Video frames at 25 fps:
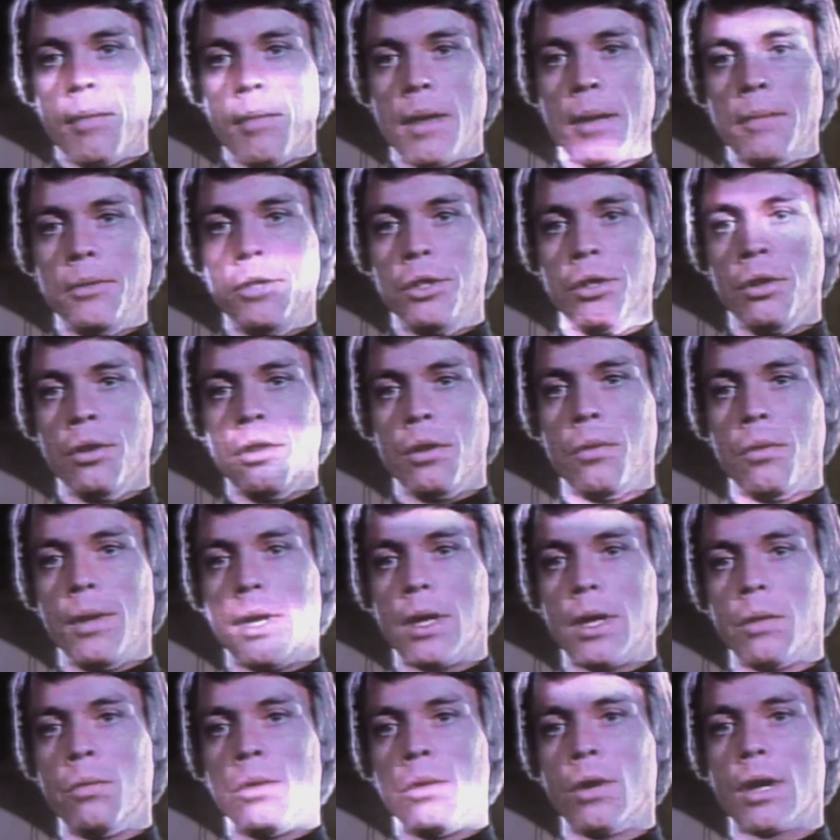I'm sure that we
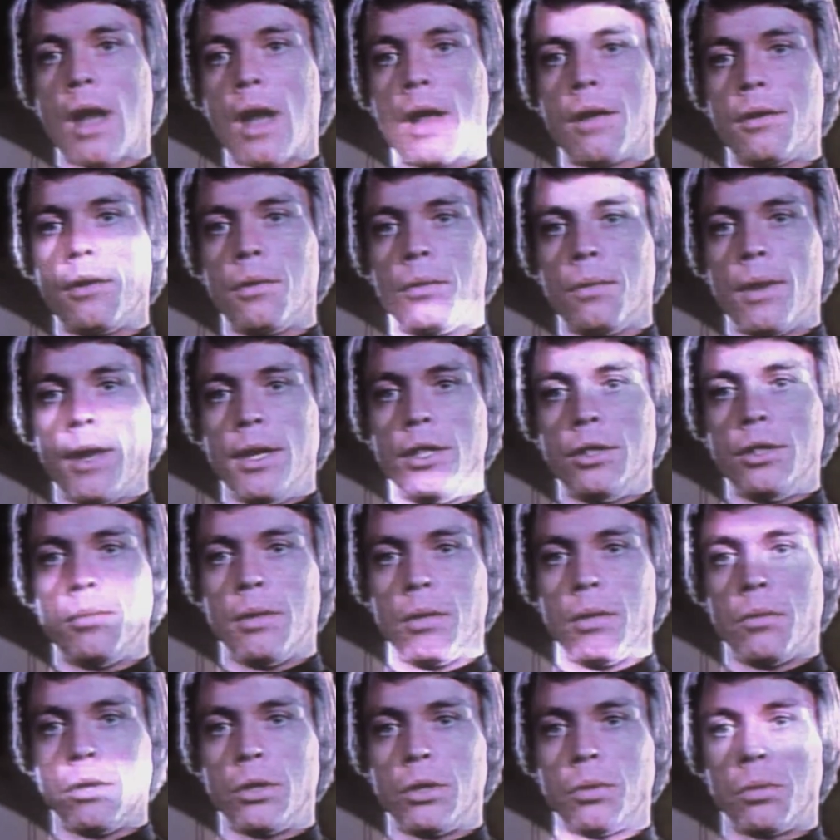can work out an
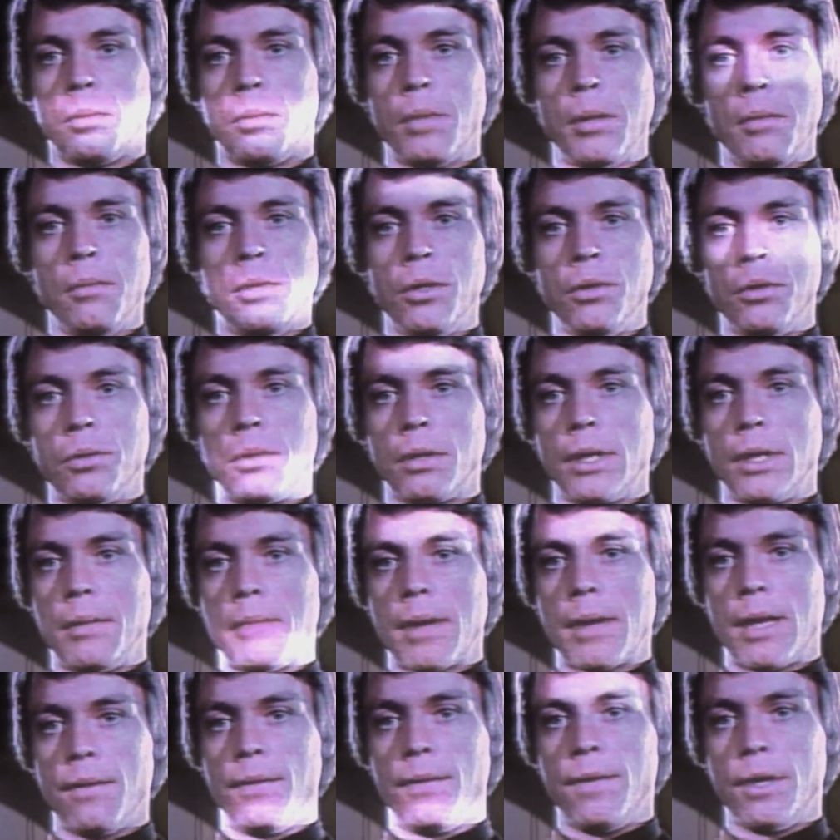arrangement which will be mutually
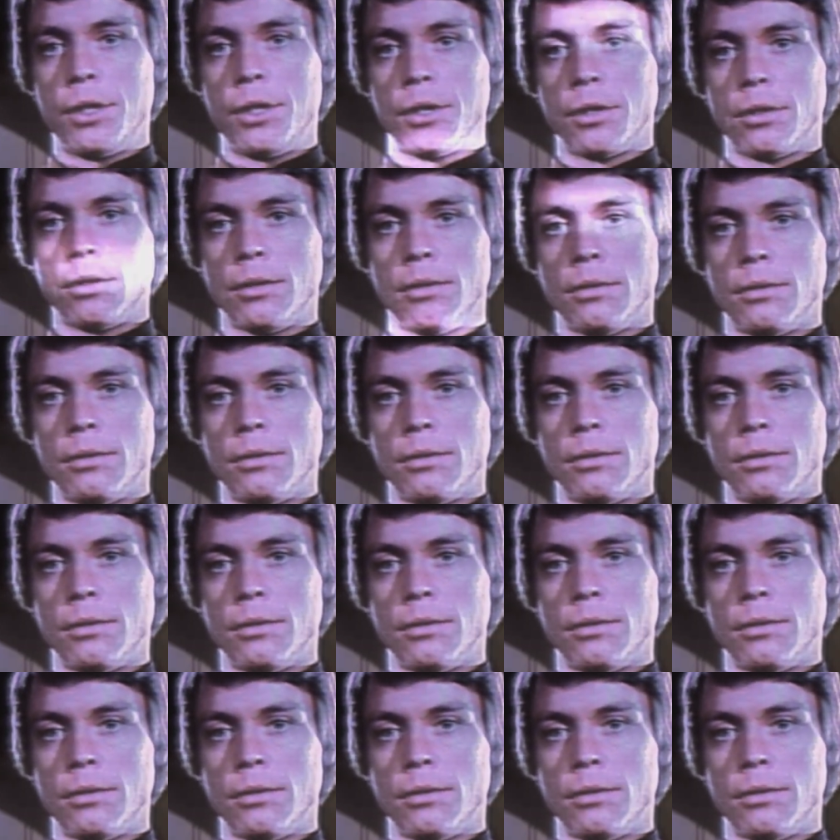beneficial